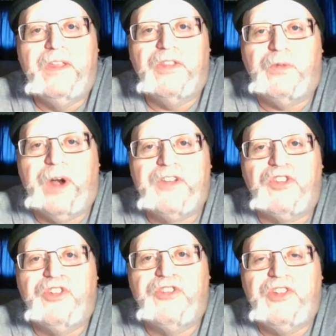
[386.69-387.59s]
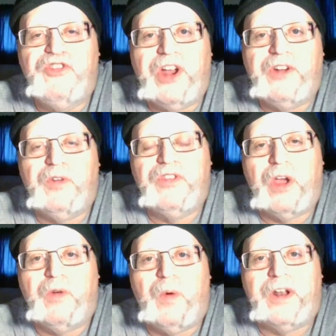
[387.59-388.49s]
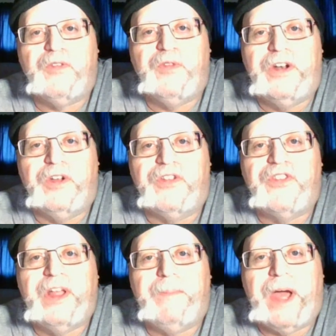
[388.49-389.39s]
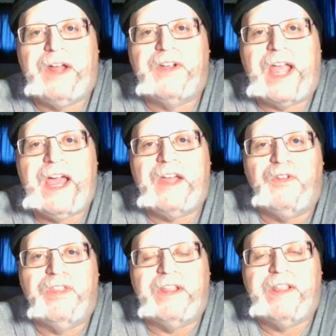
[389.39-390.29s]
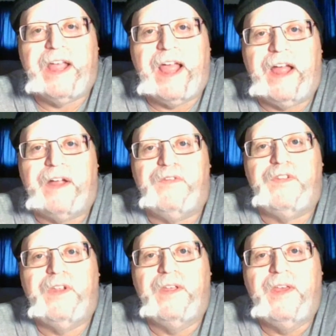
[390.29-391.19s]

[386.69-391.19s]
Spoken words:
the ranchers in general don't want to reduce the amount of cattle that they have.